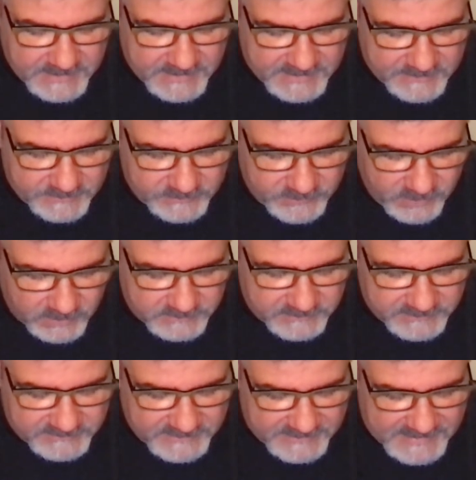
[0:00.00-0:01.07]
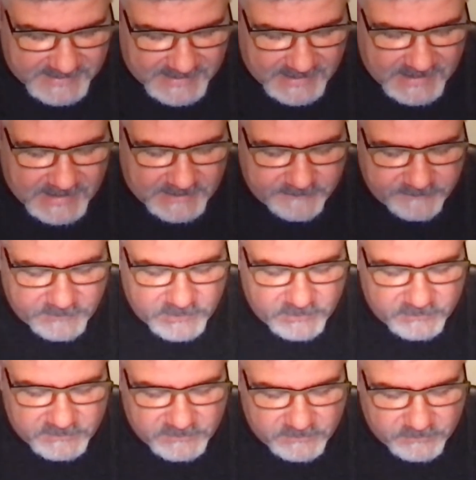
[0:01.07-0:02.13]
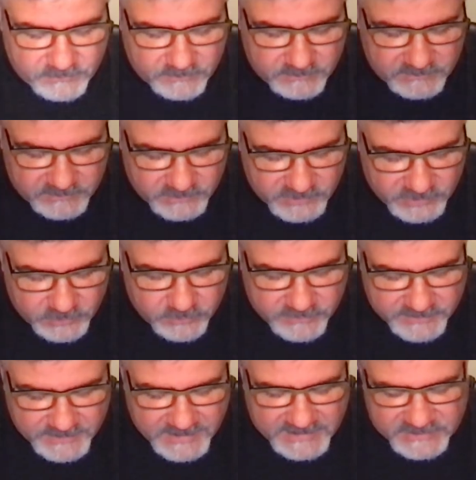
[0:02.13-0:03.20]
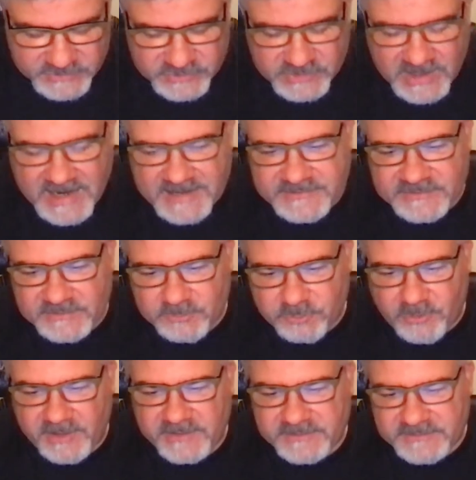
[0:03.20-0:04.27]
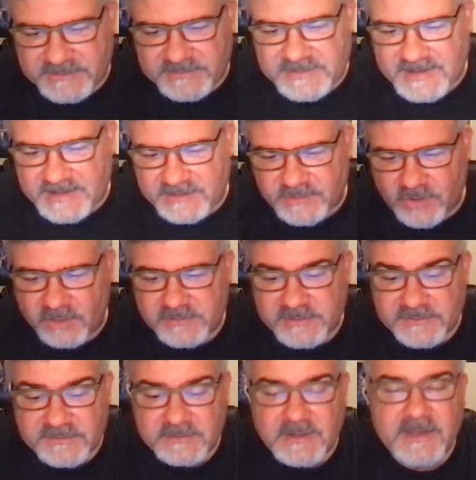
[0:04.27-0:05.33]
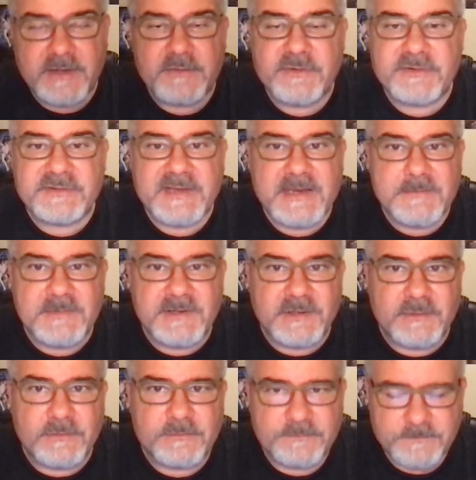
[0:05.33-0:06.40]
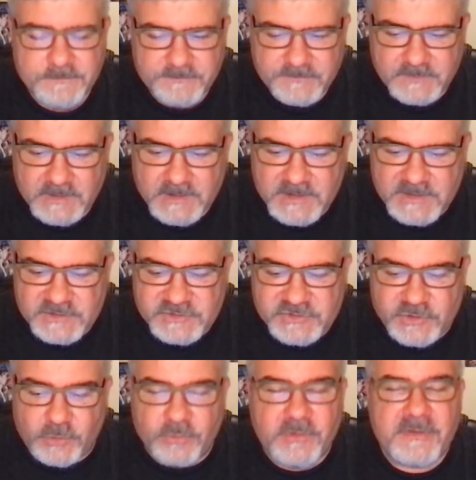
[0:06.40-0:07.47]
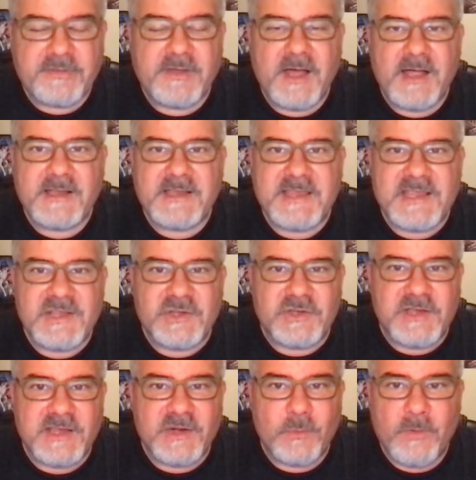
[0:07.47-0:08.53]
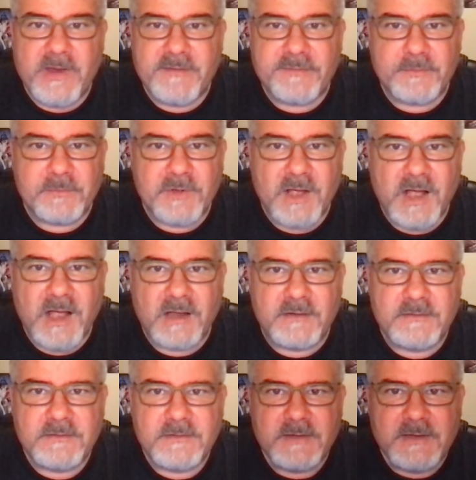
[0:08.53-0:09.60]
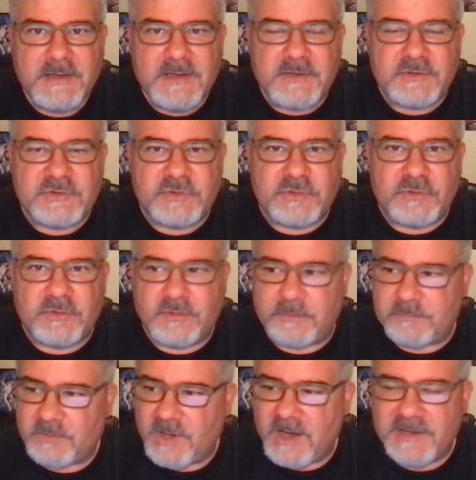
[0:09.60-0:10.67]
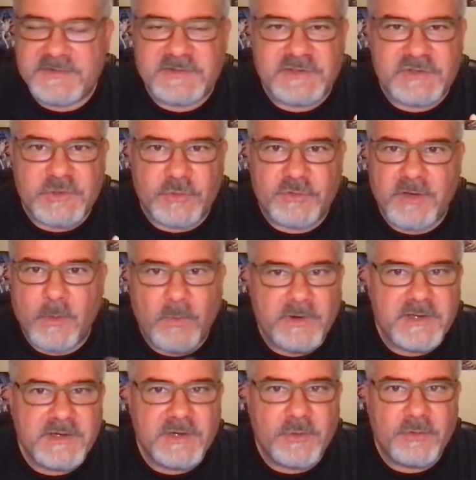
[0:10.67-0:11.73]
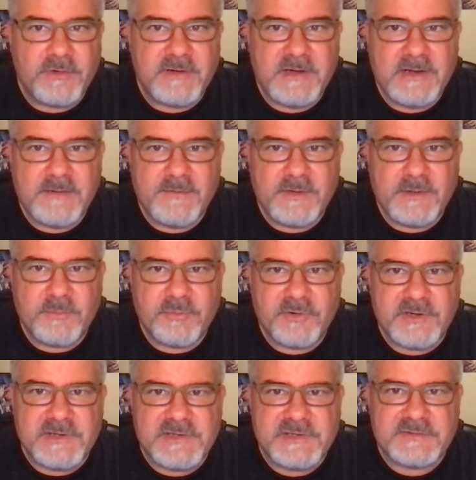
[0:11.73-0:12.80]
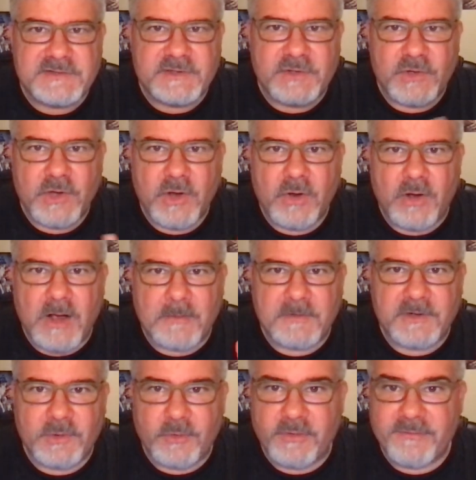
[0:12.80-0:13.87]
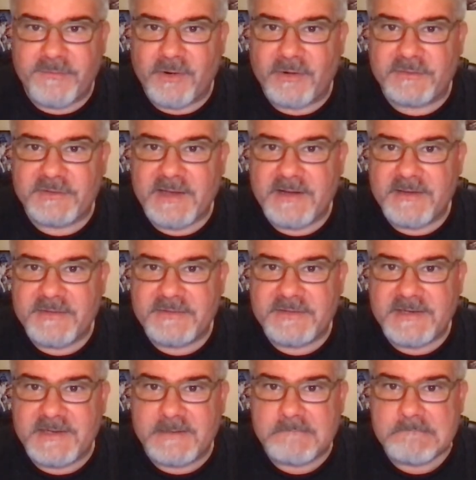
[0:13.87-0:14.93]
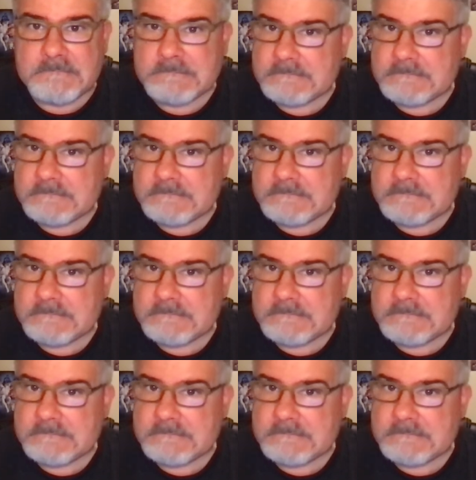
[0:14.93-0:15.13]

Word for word: In the darkness I can't hide for you. To, to you the night shines as bright as the day. Darkness and light are the same to you. Jonah thought he could get away from God. Um, God said, Jonah, I want you to go to Nineveh to preach. He said, No, I'm going to go to the far side of the sea.